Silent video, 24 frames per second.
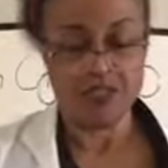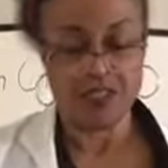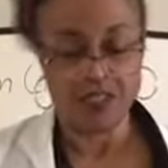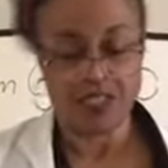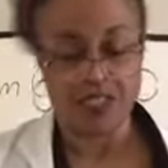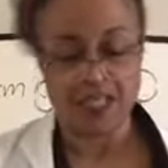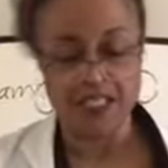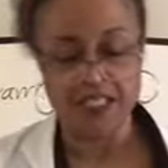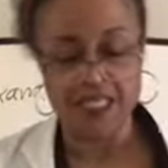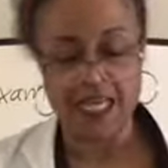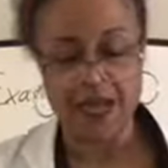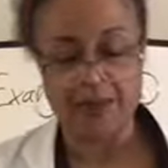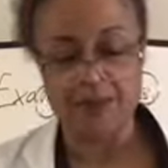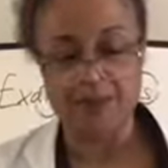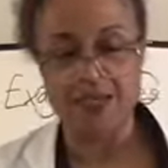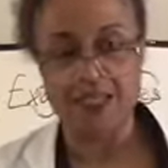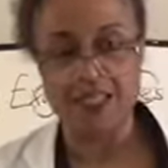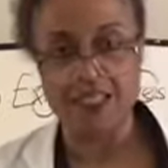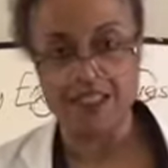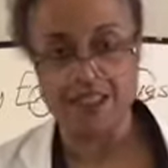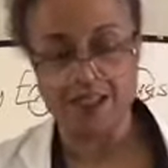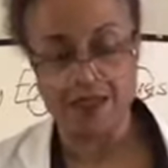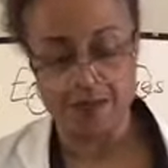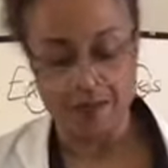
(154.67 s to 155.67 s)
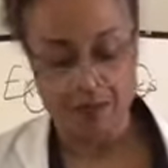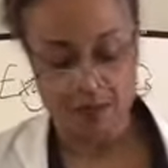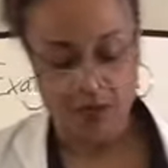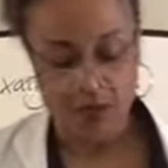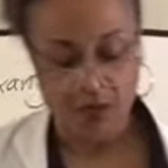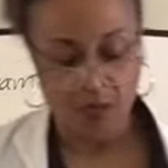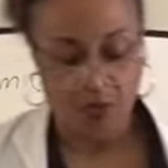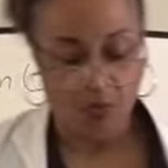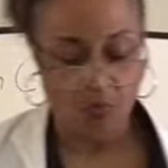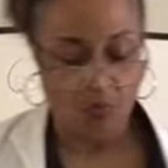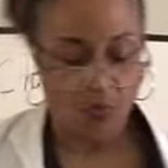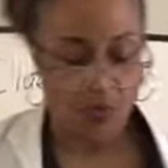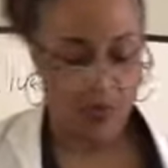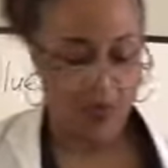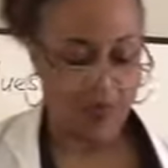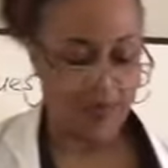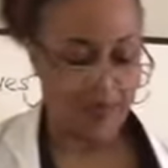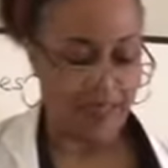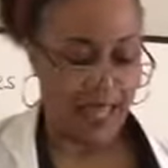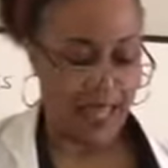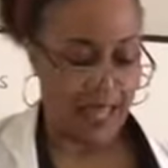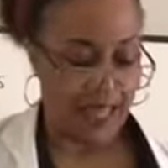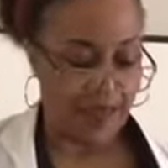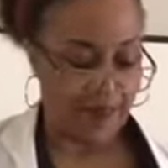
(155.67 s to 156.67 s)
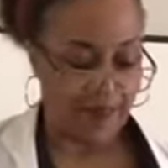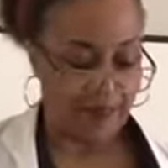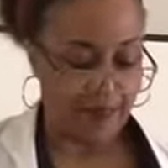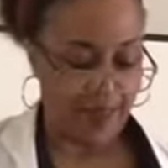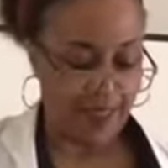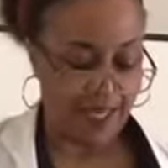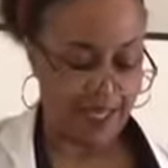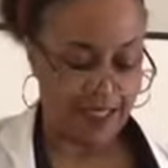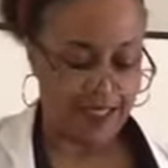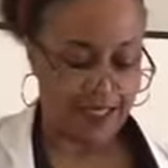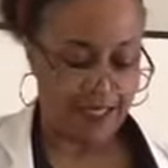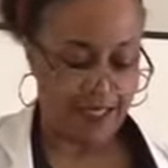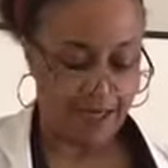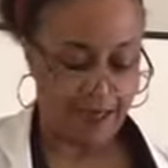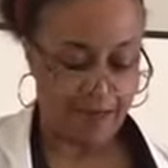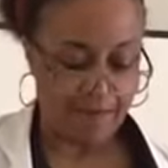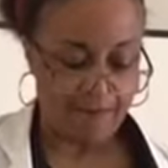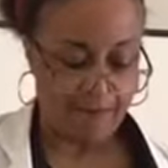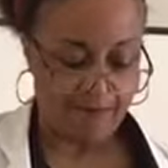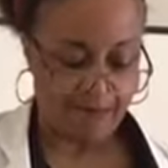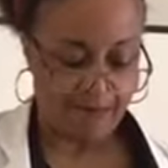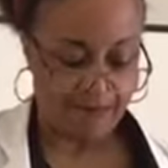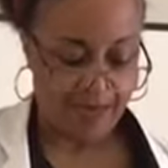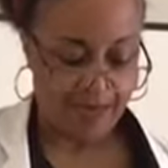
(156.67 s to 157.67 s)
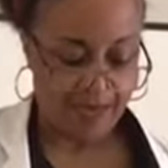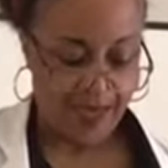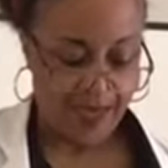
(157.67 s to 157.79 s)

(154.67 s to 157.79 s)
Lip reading: catabolism, know what that makes up.